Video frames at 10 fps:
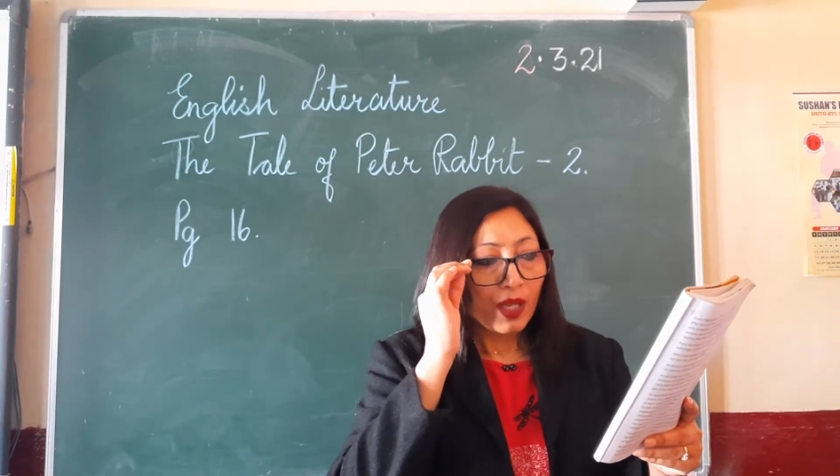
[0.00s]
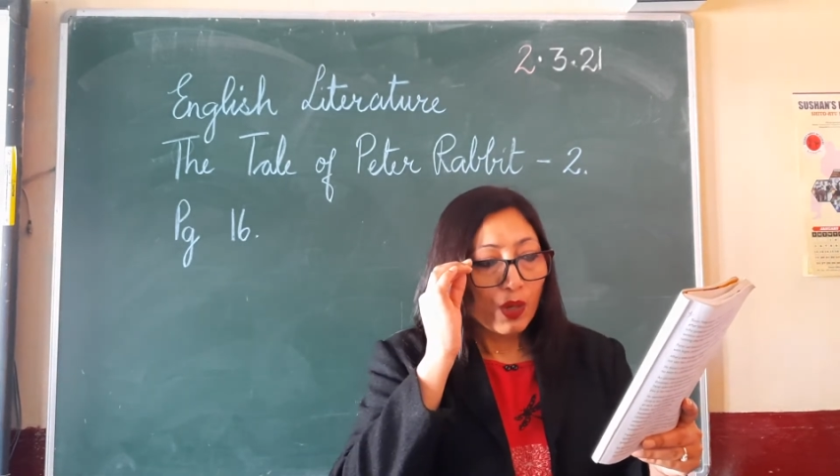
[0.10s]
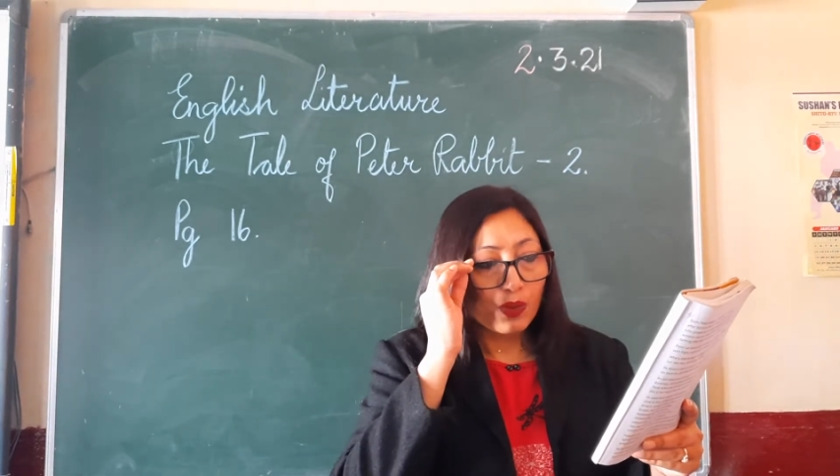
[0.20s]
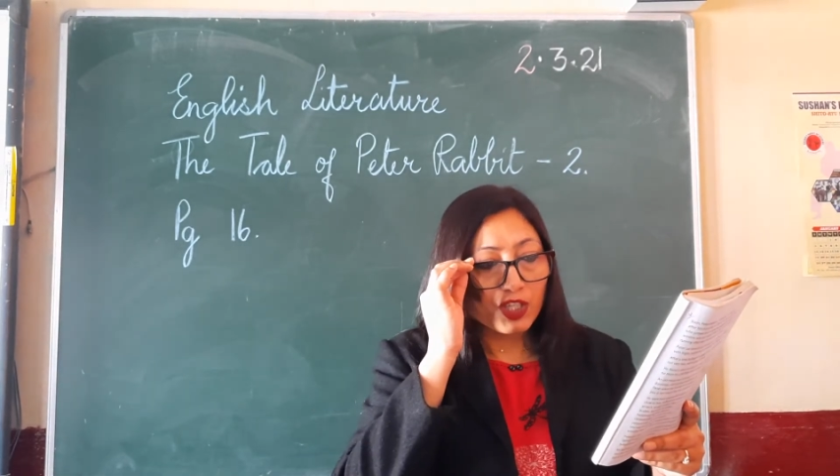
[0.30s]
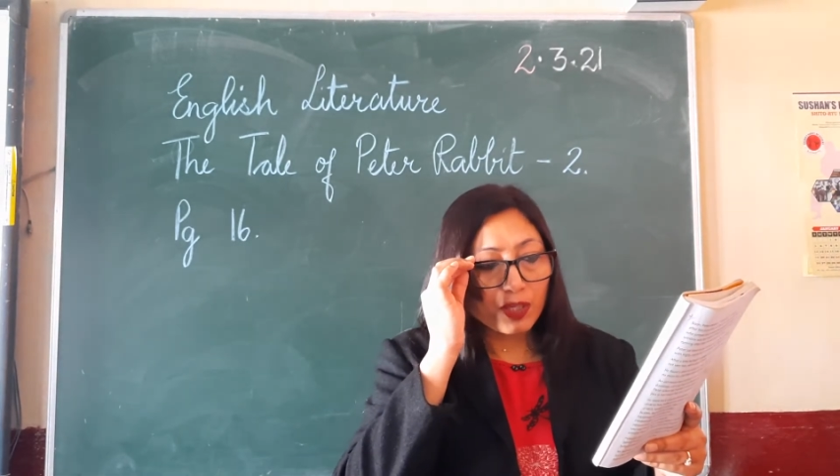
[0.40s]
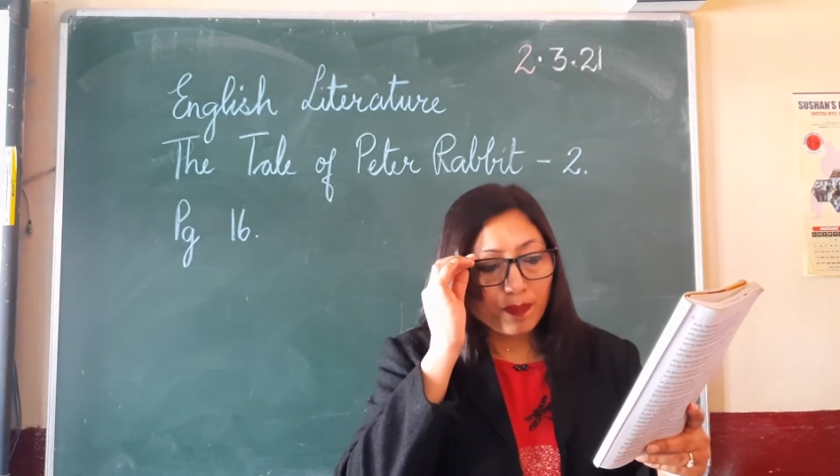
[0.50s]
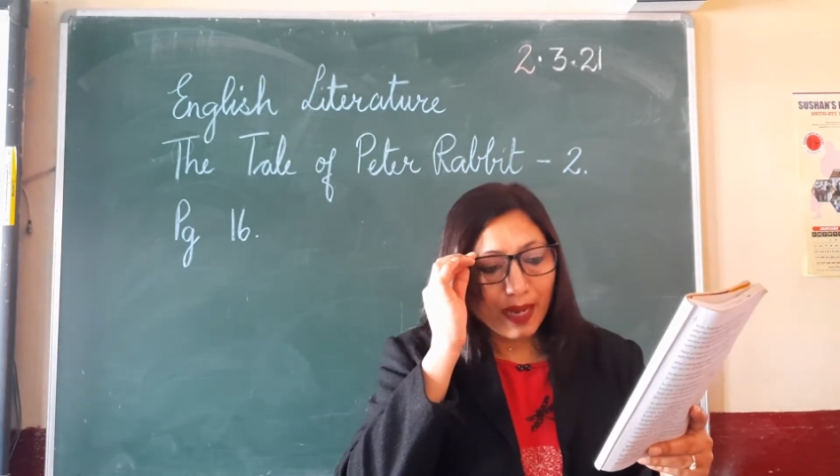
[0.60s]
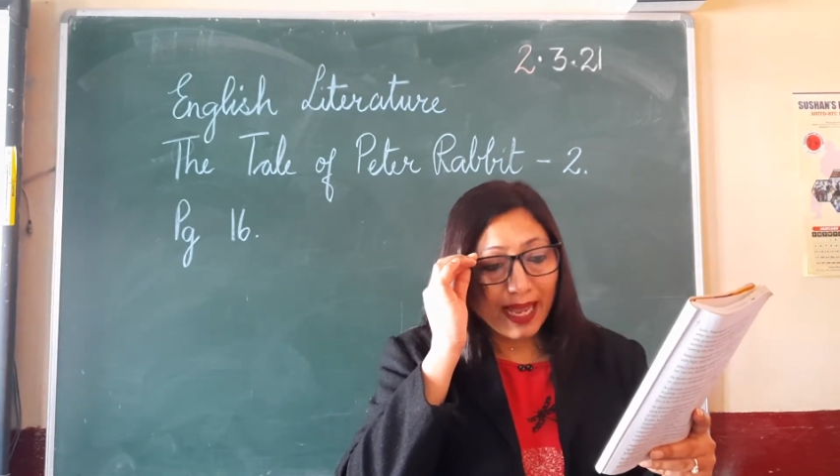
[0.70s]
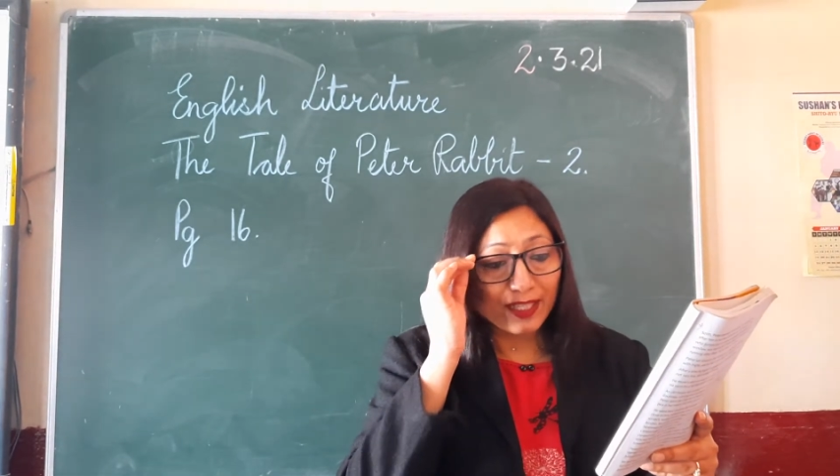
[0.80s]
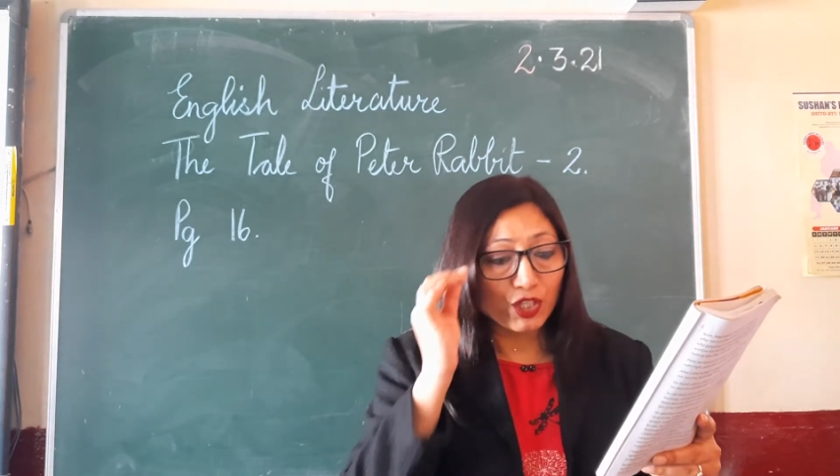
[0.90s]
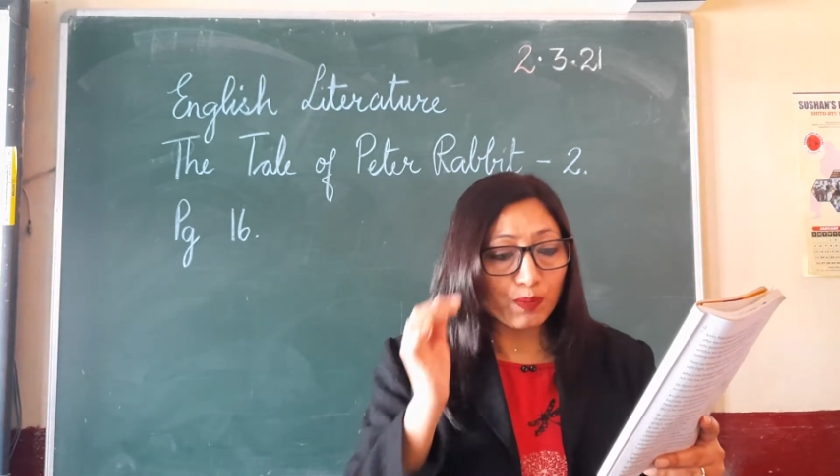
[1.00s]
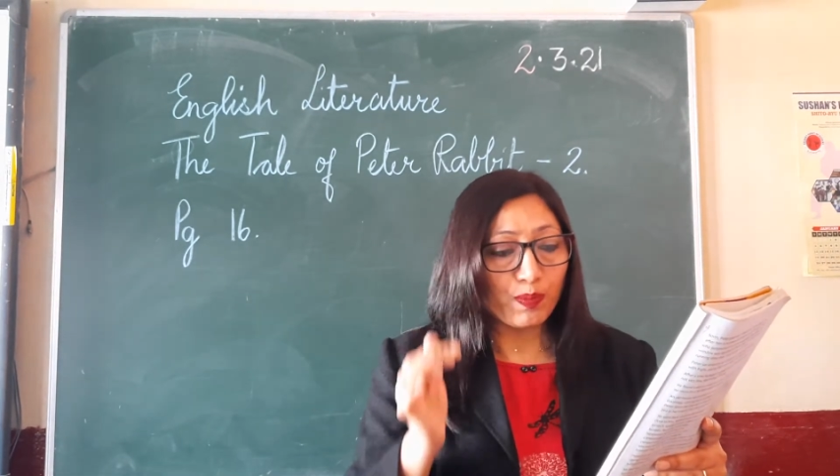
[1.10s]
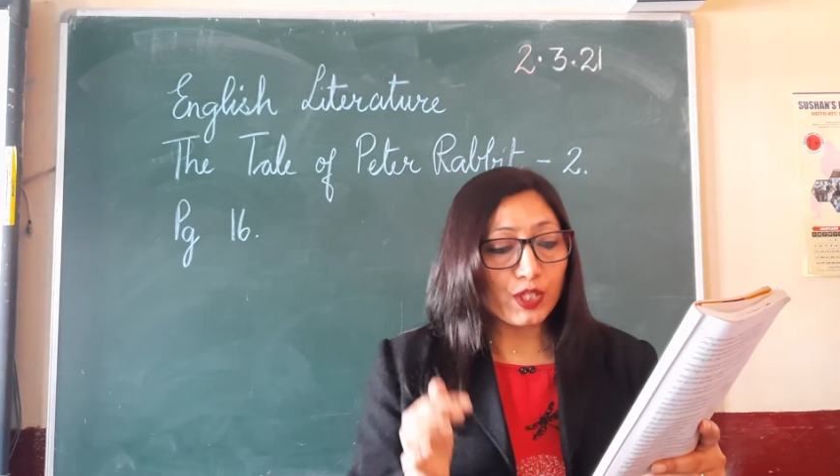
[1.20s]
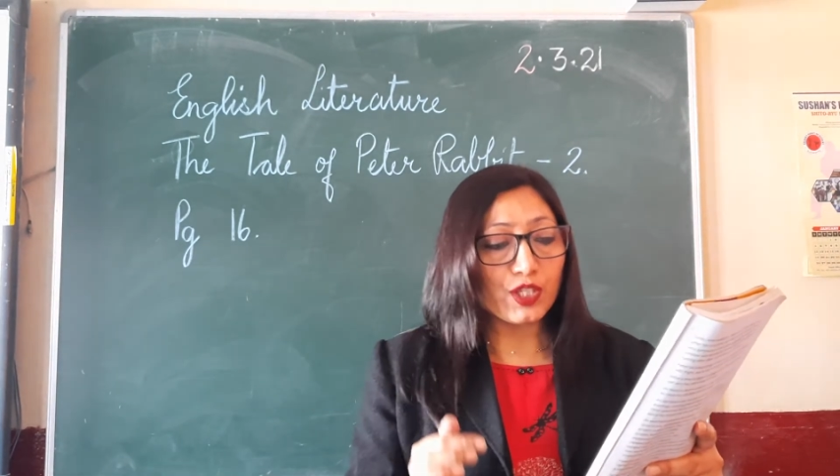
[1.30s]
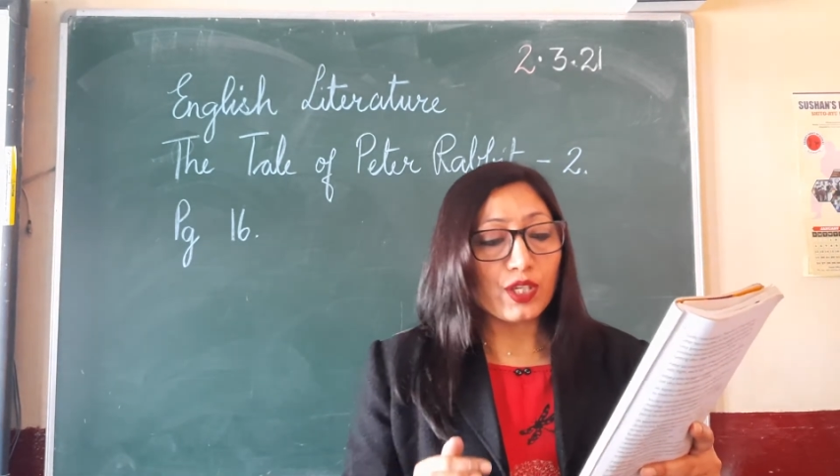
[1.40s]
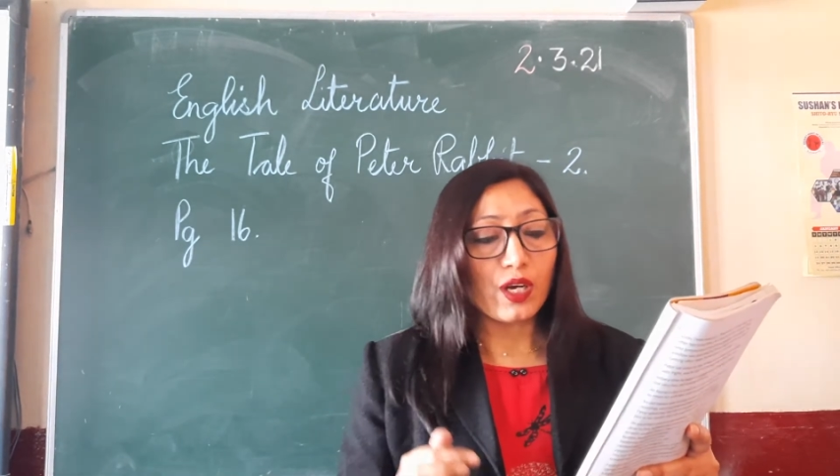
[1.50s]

which he planned to put